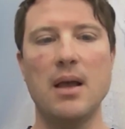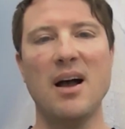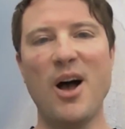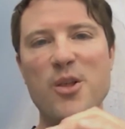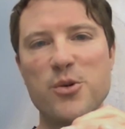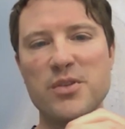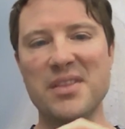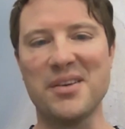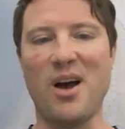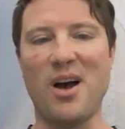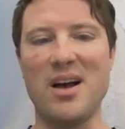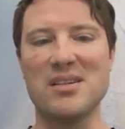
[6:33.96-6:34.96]
other than the
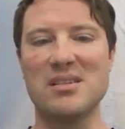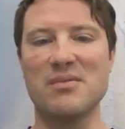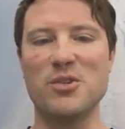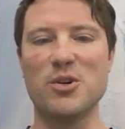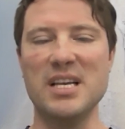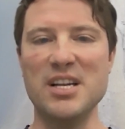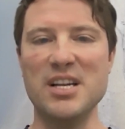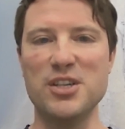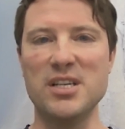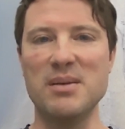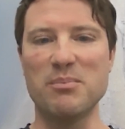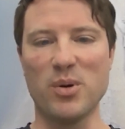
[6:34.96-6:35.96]
cost of your
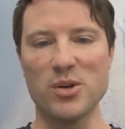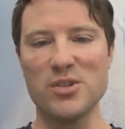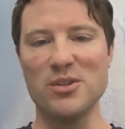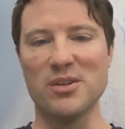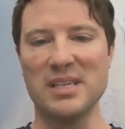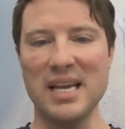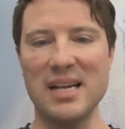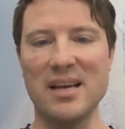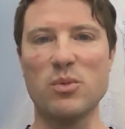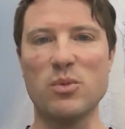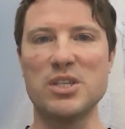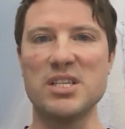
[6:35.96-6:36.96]
attention and personal
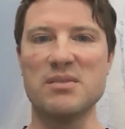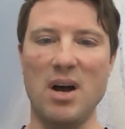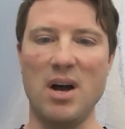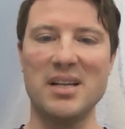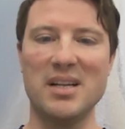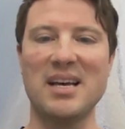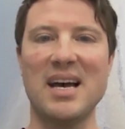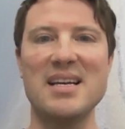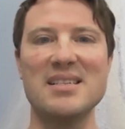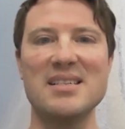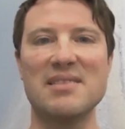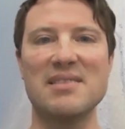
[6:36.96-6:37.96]
data, which is
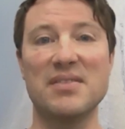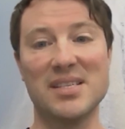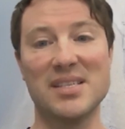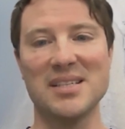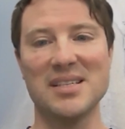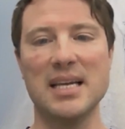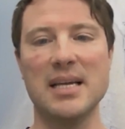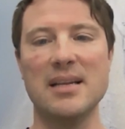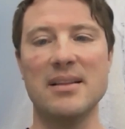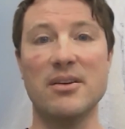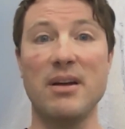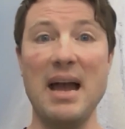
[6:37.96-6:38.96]
monetized to facilitate
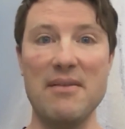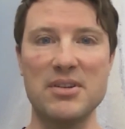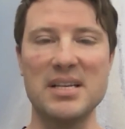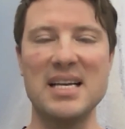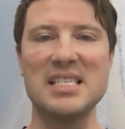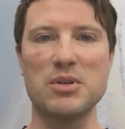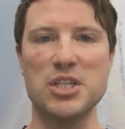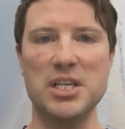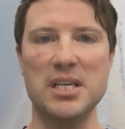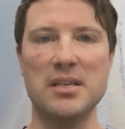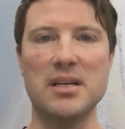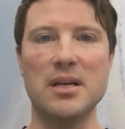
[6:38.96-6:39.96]
their advertising
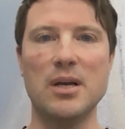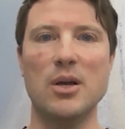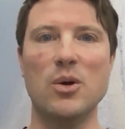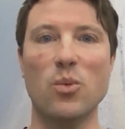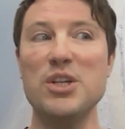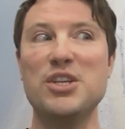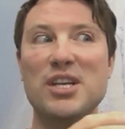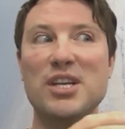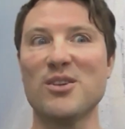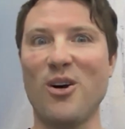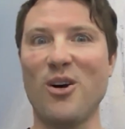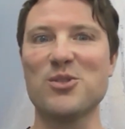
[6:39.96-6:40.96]
machine, which is
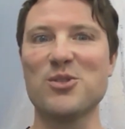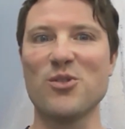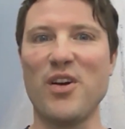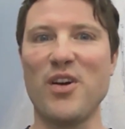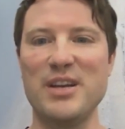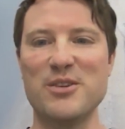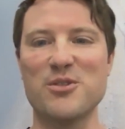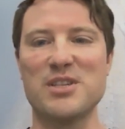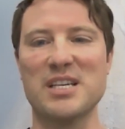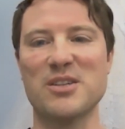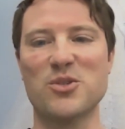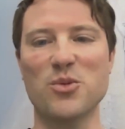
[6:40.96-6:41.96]
also a very
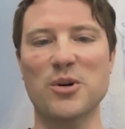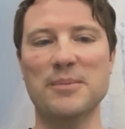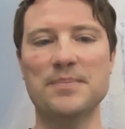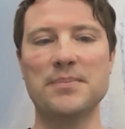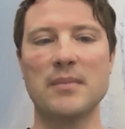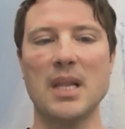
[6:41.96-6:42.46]
interesting tool.